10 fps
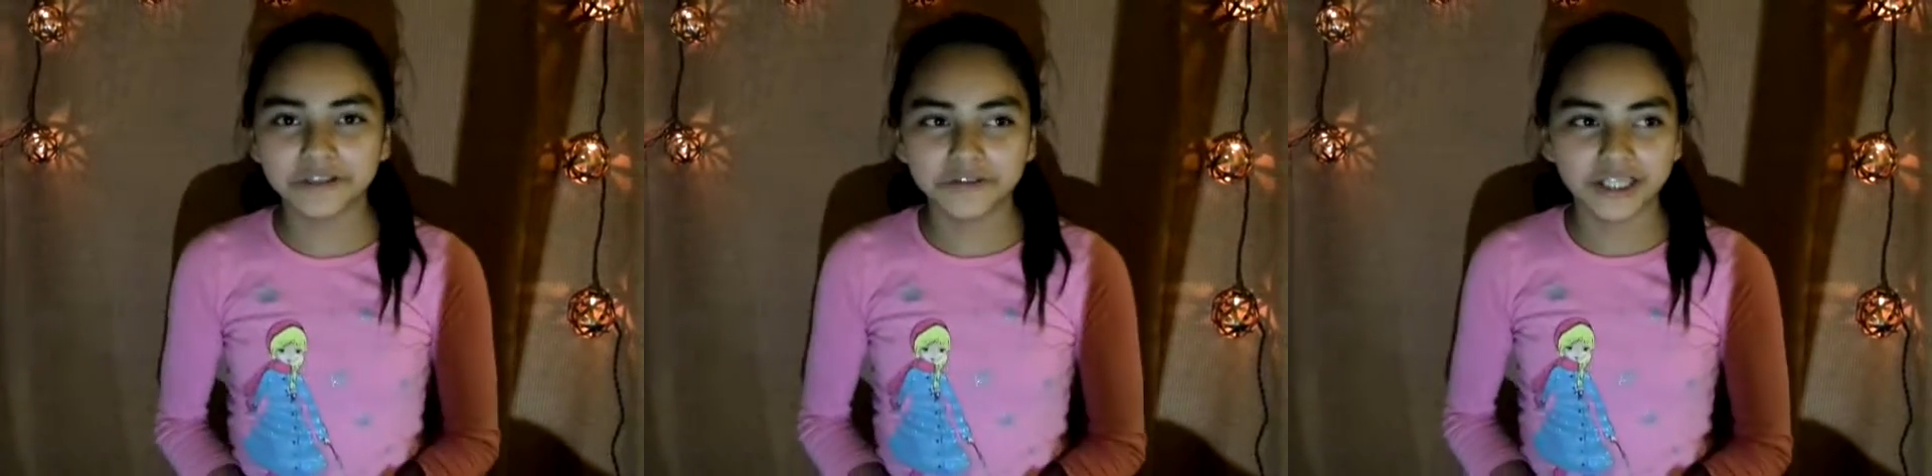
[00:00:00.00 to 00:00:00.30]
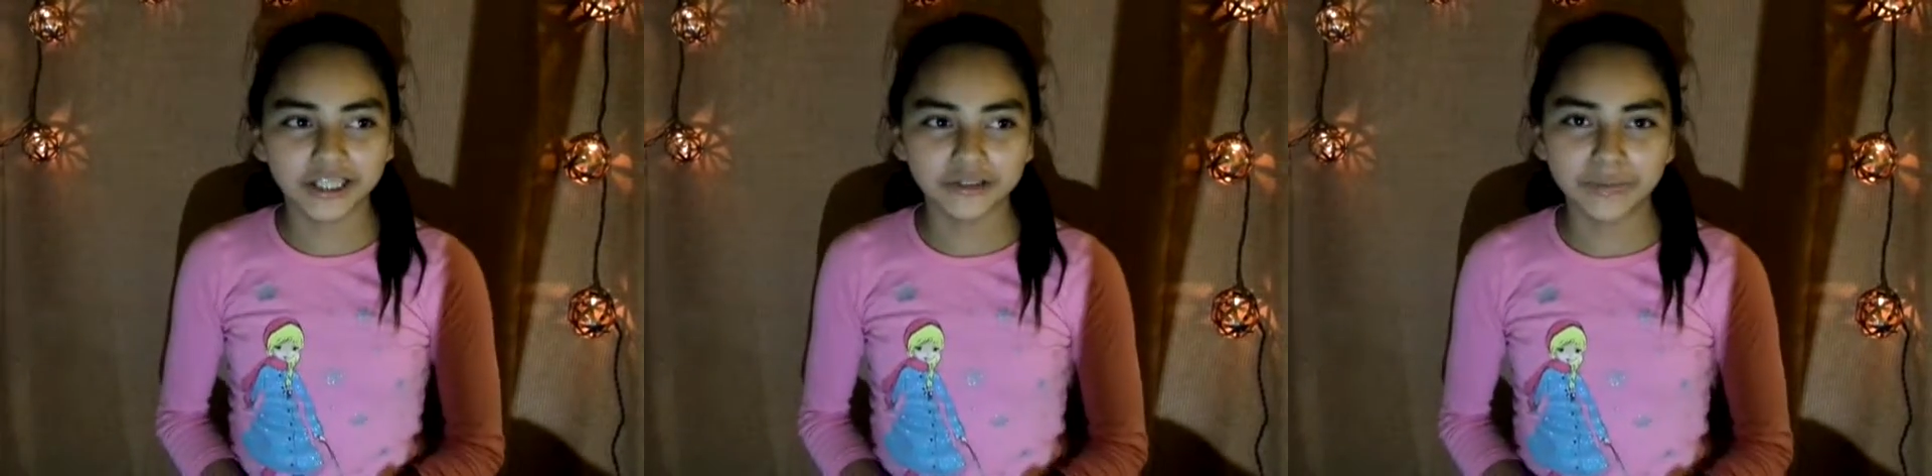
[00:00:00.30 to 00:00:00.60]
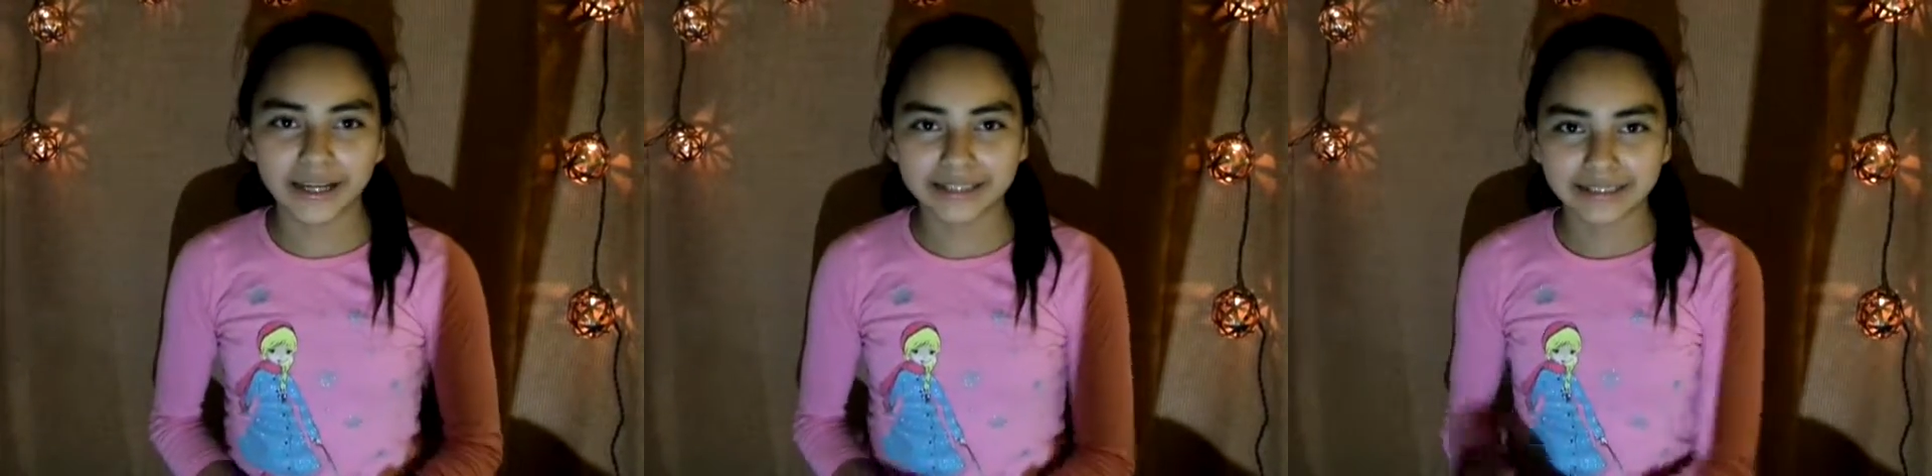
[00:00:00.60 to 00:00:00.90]
a video
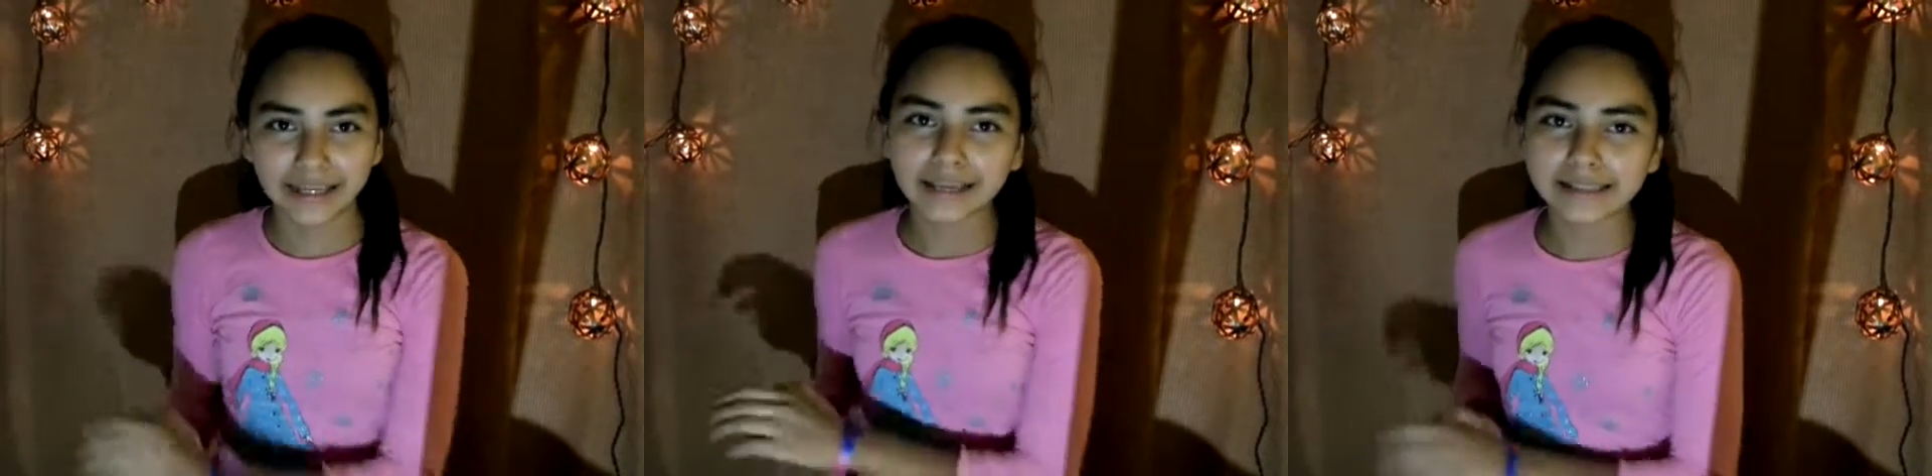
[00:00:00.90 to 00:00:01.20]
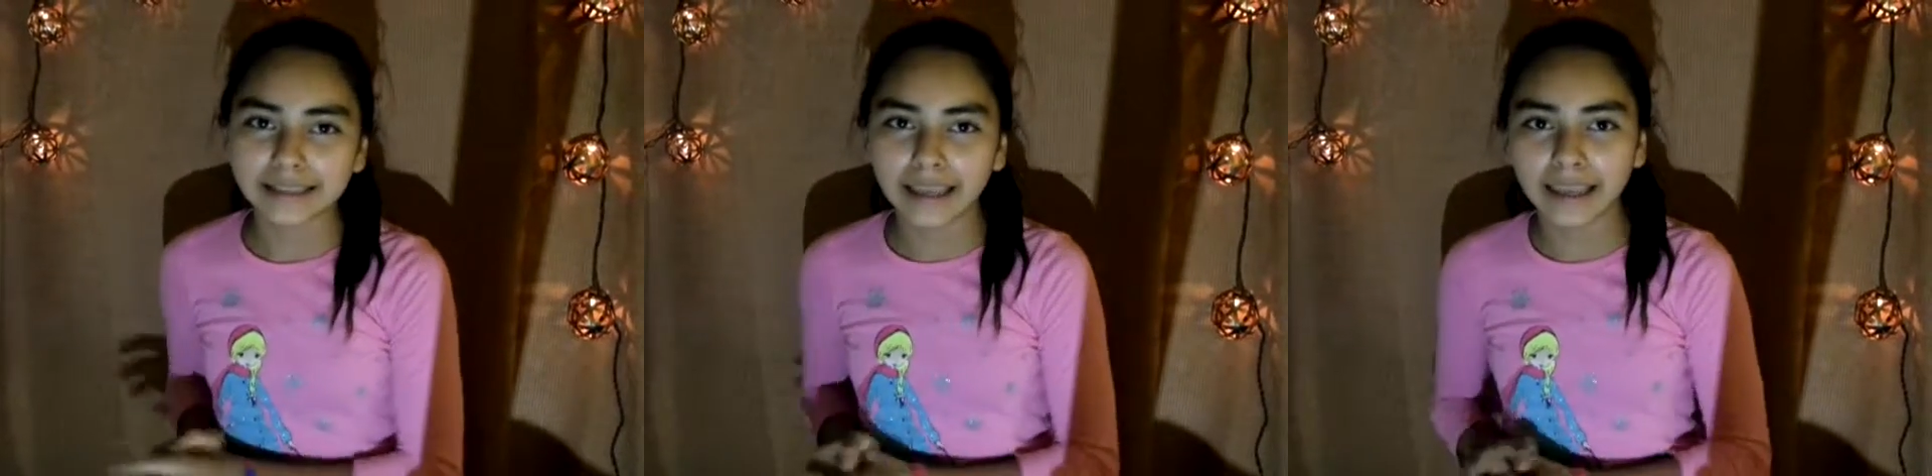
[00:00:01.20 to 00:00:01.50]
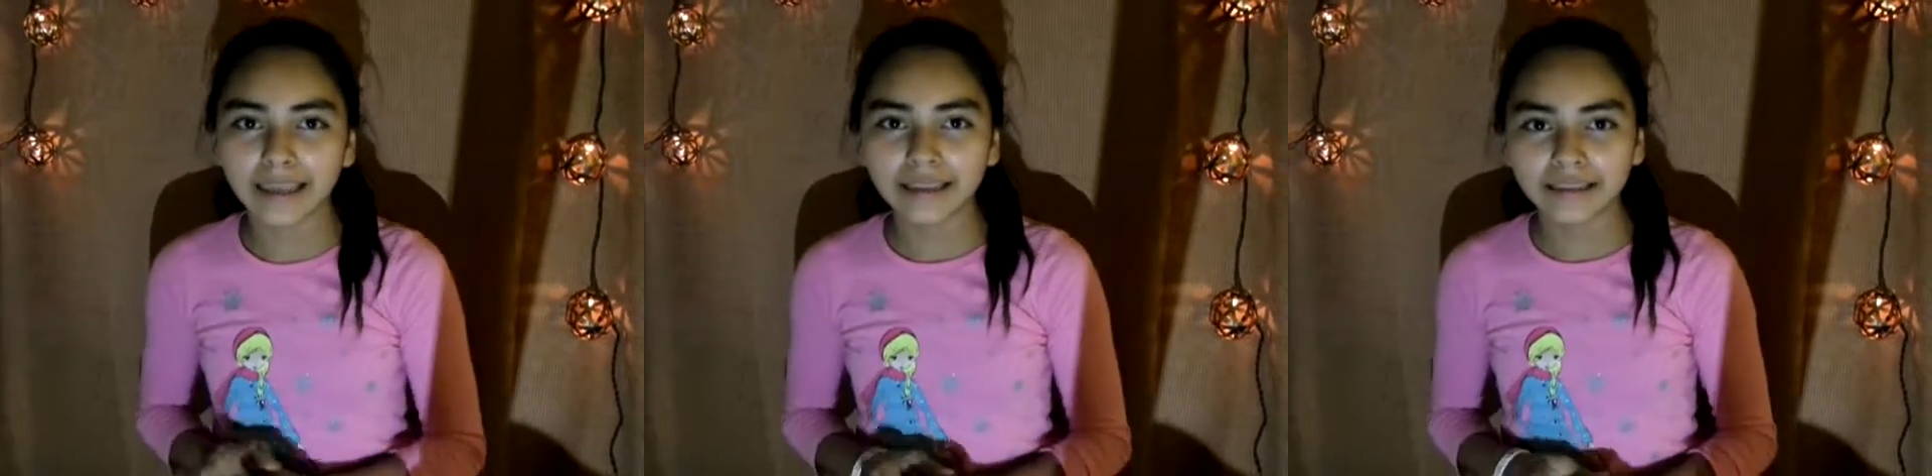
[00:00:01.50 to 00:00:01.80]
by the next
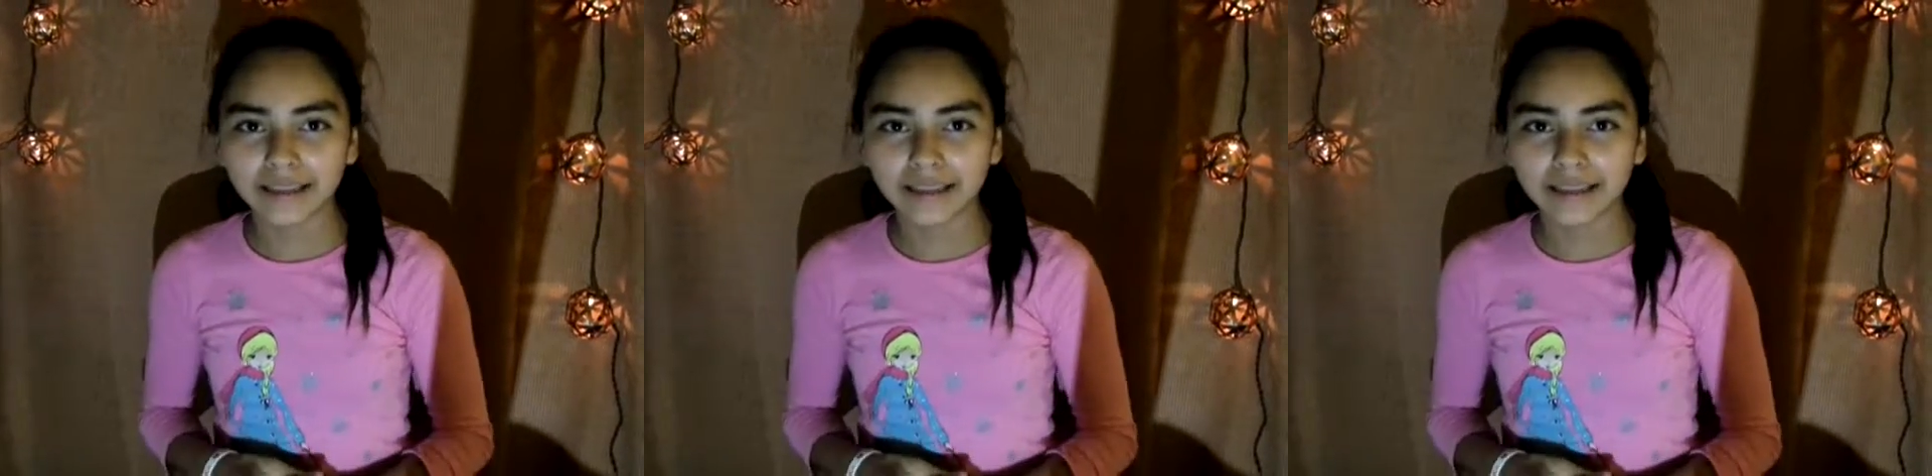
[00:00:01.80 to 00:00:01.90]
day.